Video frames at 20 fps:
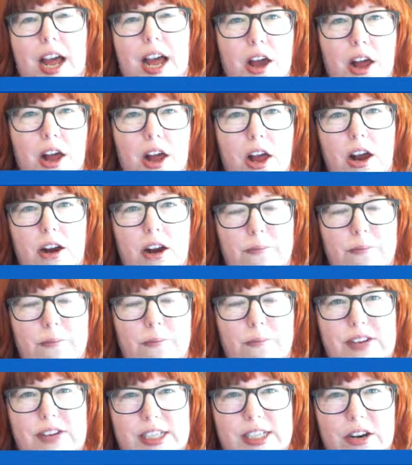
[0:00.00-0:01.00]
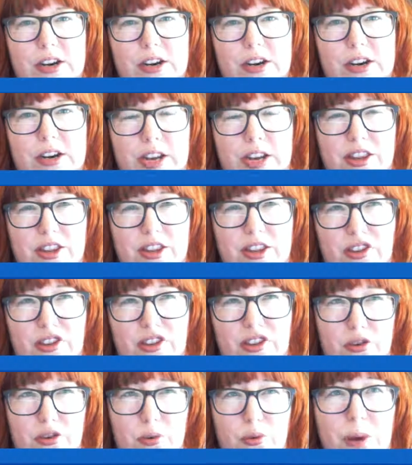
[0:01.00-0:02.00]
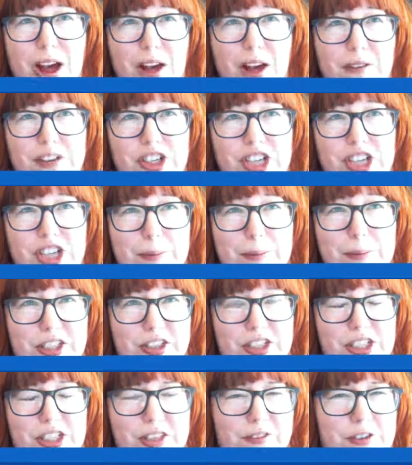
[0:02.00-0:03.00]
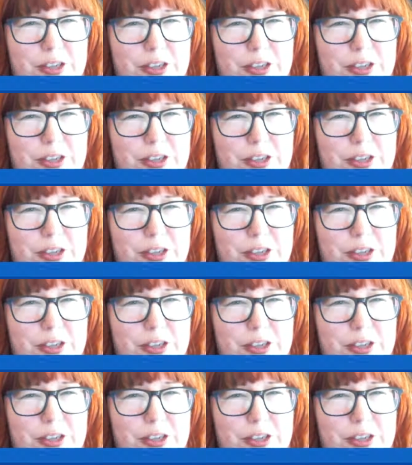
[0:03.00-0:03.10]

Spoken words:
All our previous 112-ish episodes. There's a few